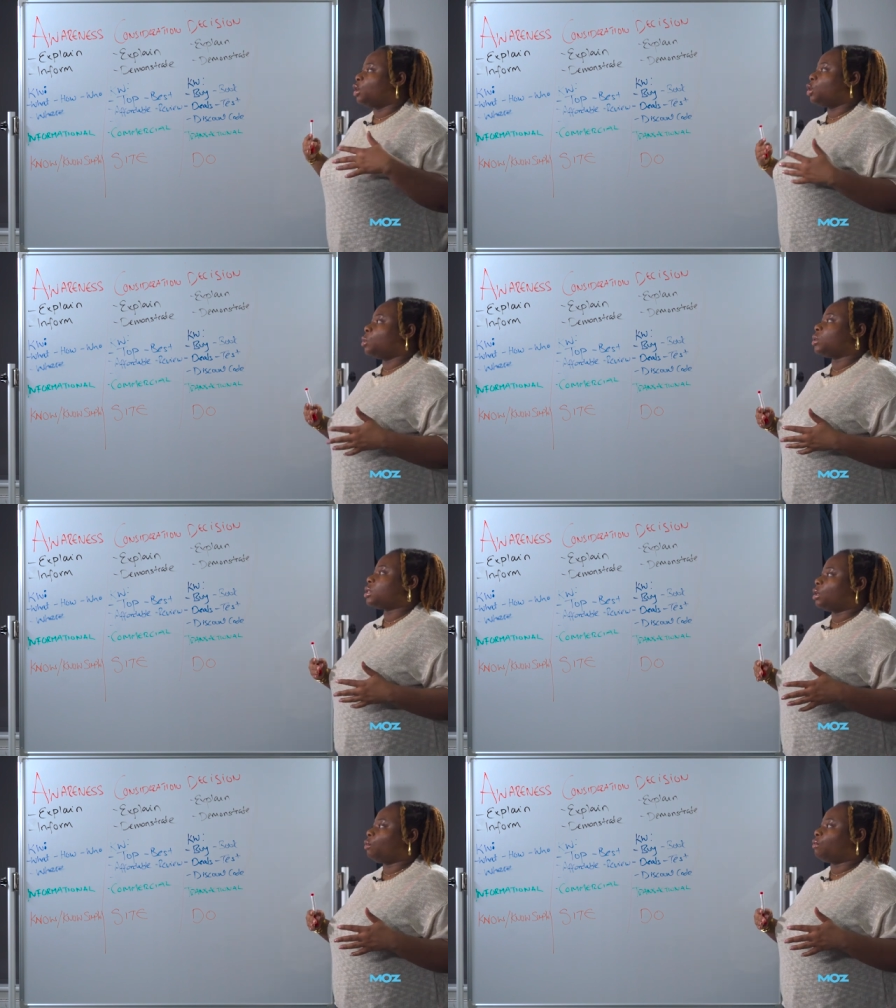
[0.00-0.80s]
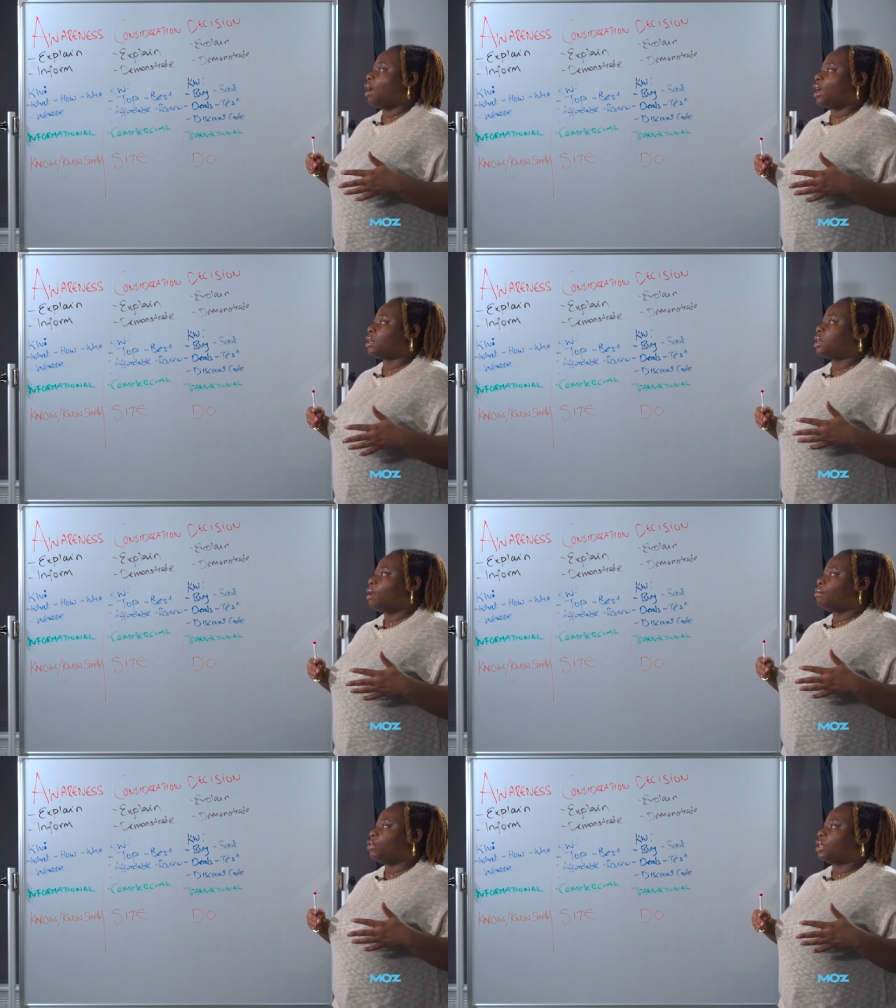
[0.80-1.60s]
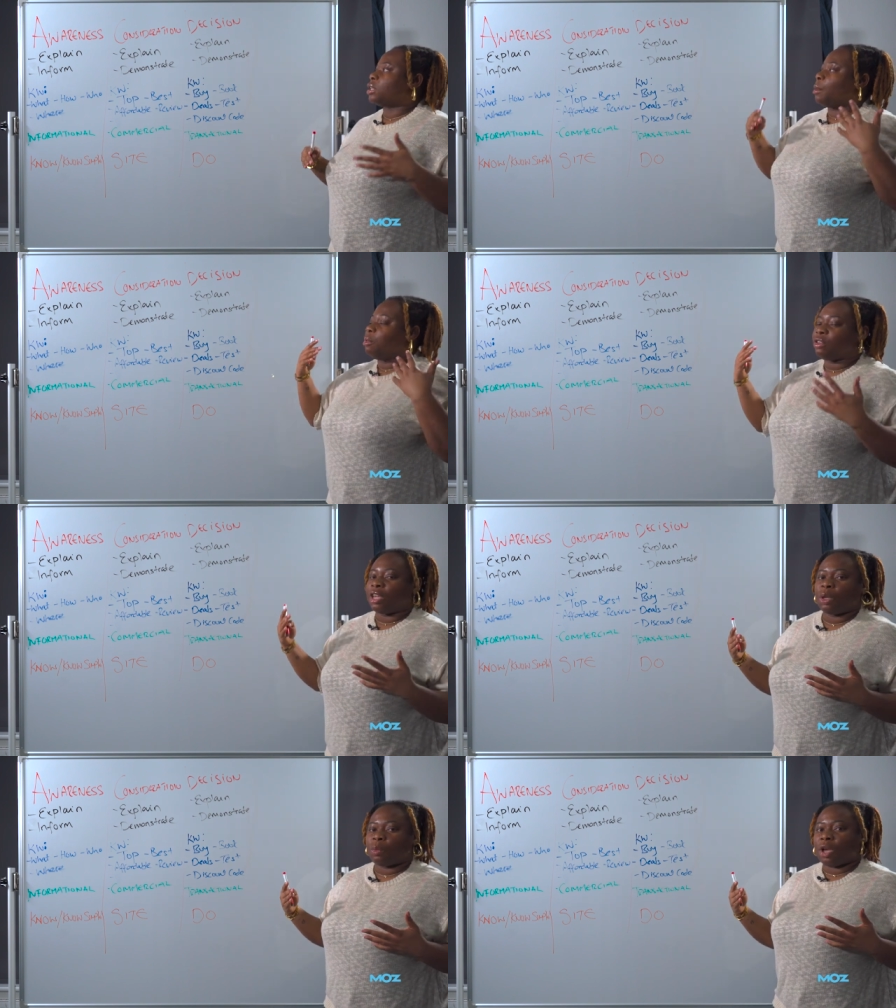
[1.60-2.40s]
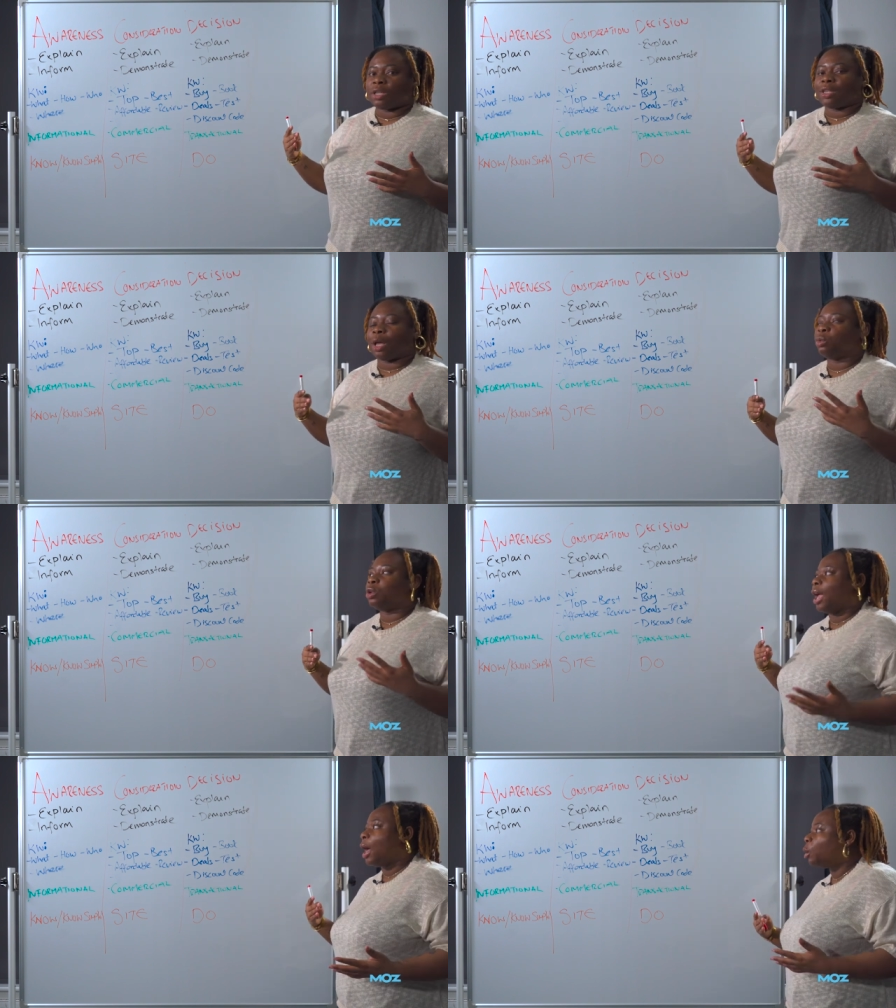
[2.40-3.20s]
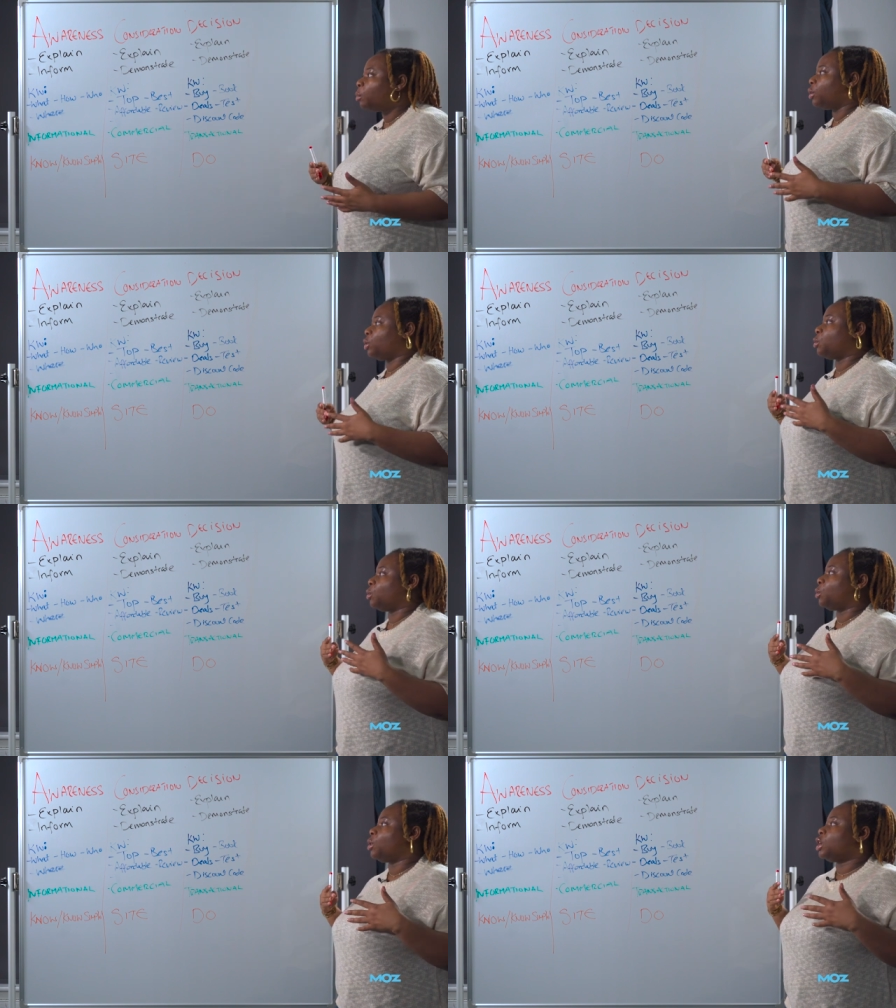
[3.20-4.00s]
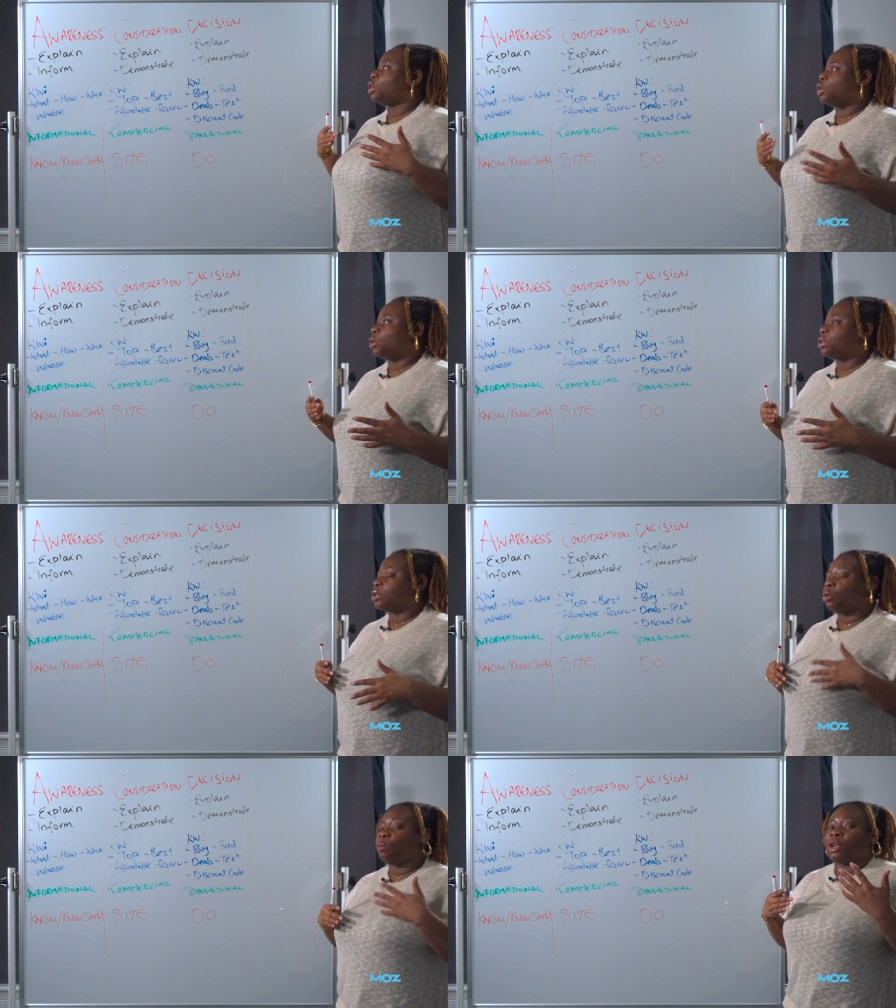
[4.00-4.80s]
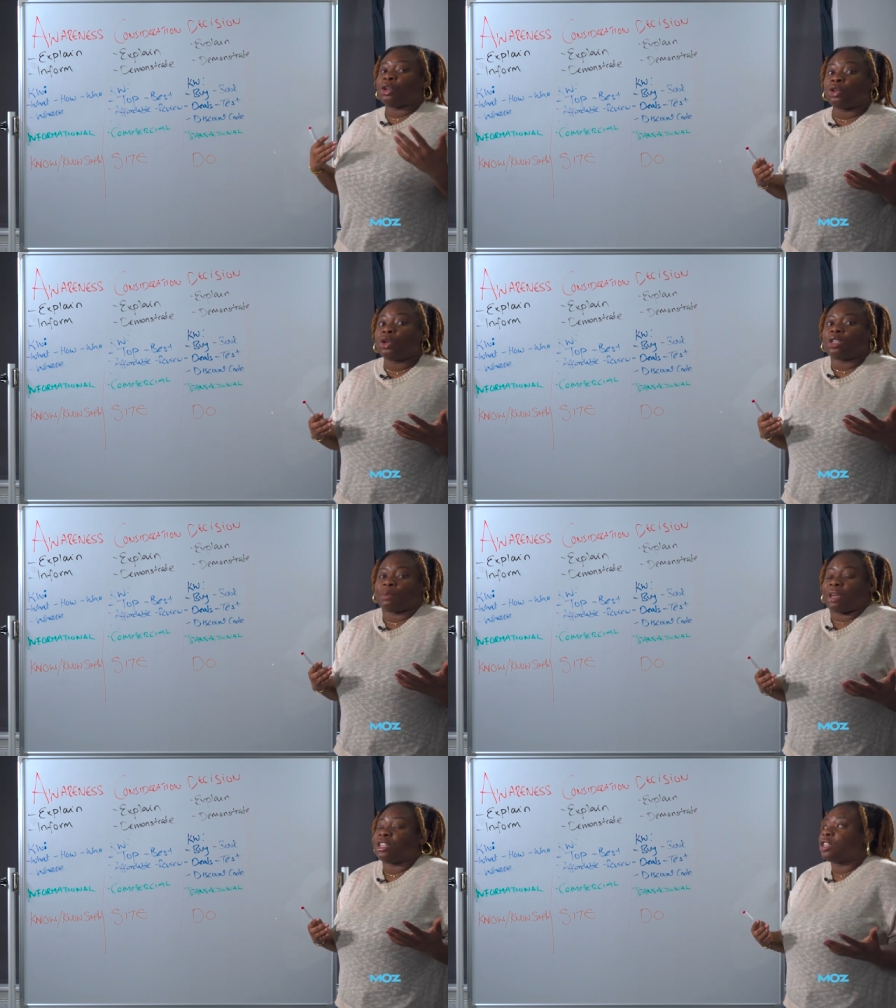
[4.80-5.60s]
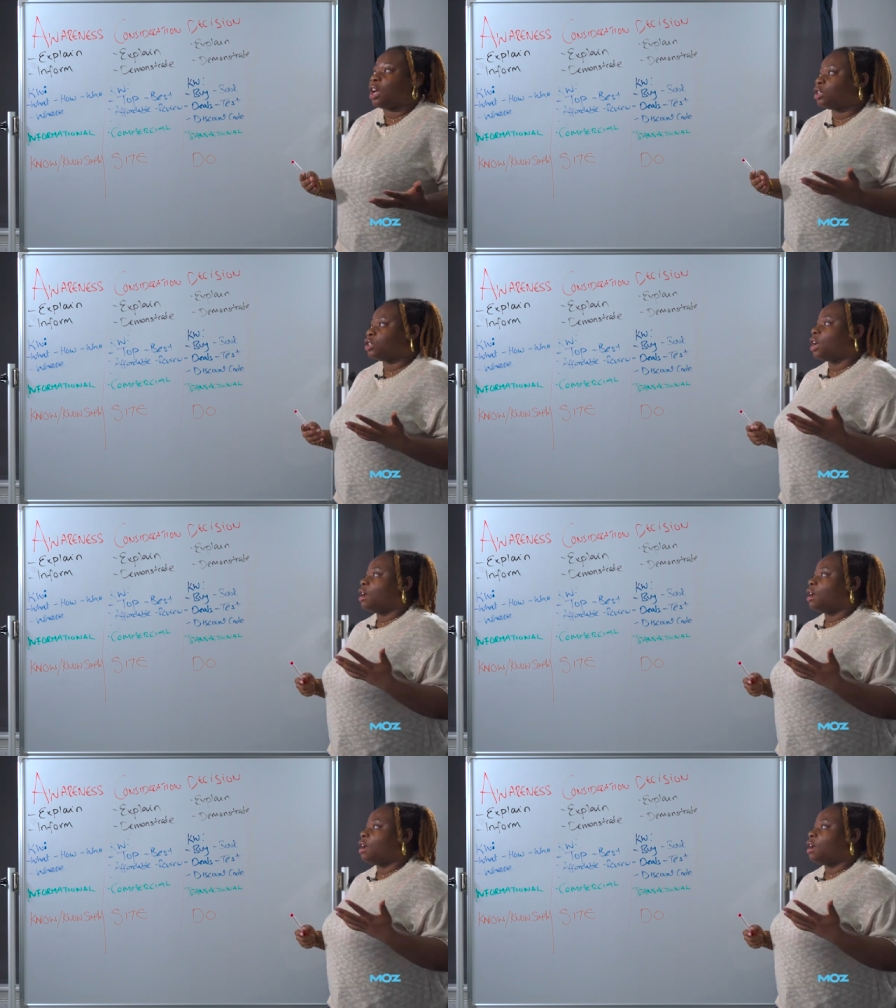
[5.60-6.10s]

you want to find the type of keywords that would help your users, or your users might search